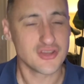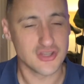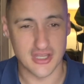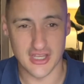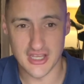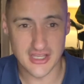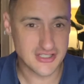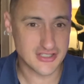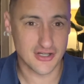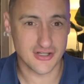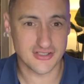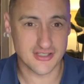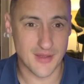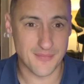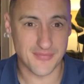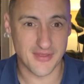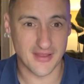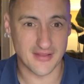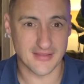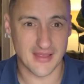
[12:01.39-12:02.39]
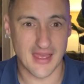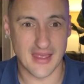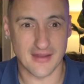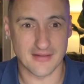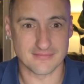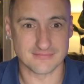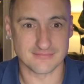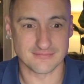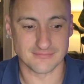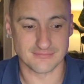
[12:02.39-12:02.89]
Is there something
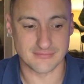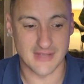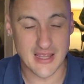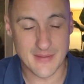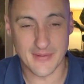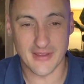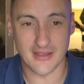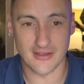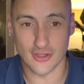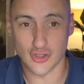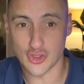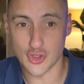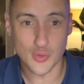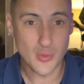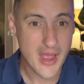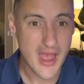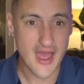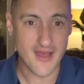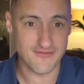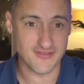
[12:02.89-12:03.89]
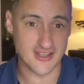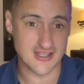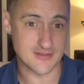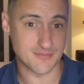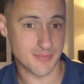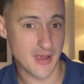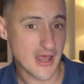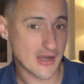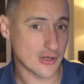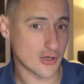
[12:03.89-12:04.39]
that maybe you have that's
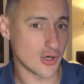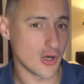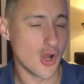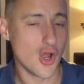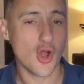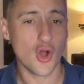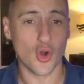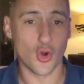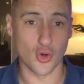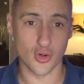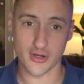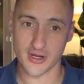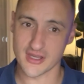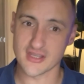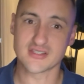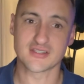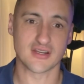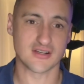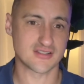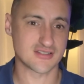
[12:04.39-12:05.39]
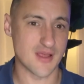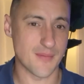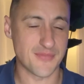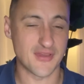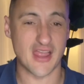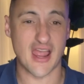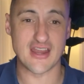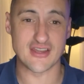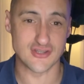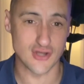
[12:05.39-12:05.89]
better, or is there
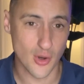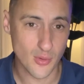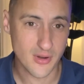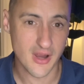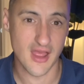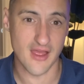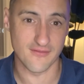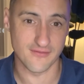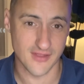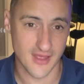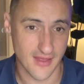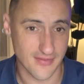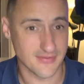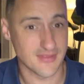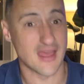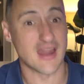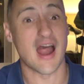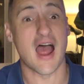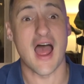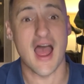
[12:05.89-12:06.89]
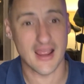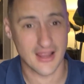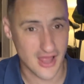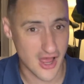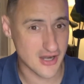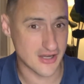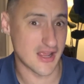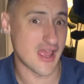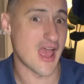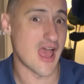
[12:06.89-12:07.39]
something I don't have yet that I
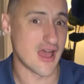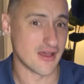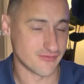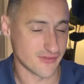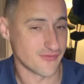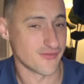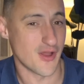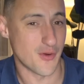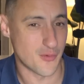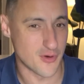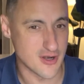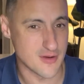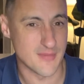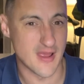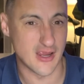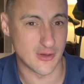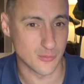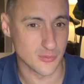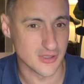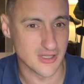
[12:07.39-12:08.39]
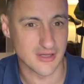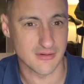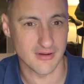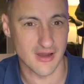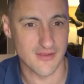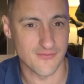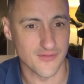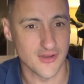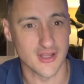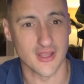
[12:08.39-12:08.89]
gotta have if I wanna make really
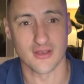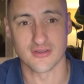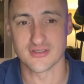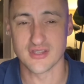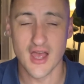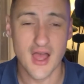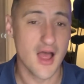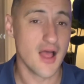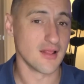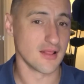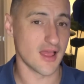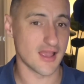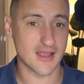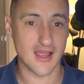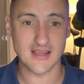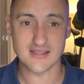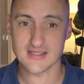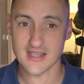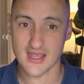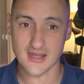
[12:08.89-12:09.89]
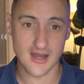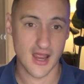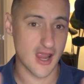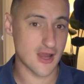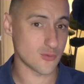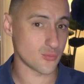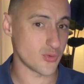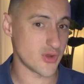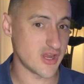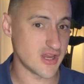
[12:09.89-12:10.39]
great videos? Like I said, I
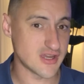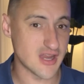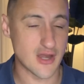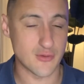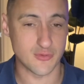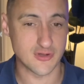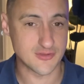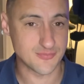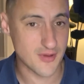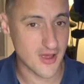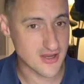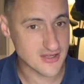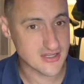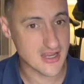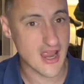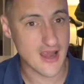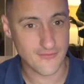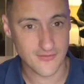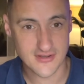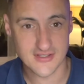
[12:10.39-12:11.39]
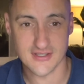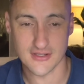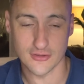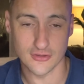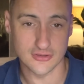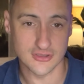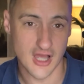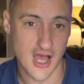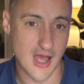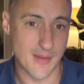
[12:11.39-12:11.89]
read and respond to every single
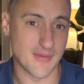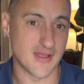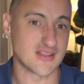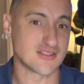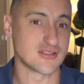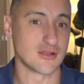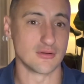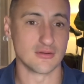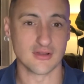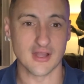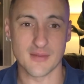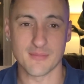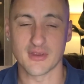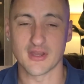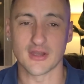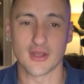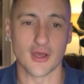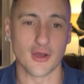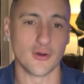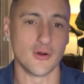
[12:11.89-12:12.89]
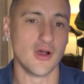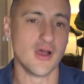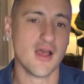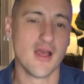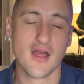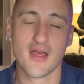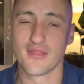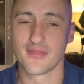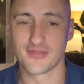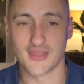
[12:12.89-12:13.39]
comment, so let me know.
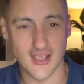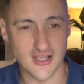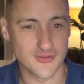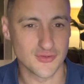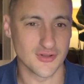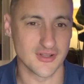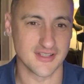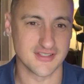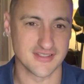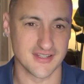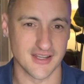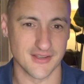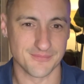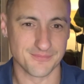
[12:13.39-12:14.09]
Thanks for listening.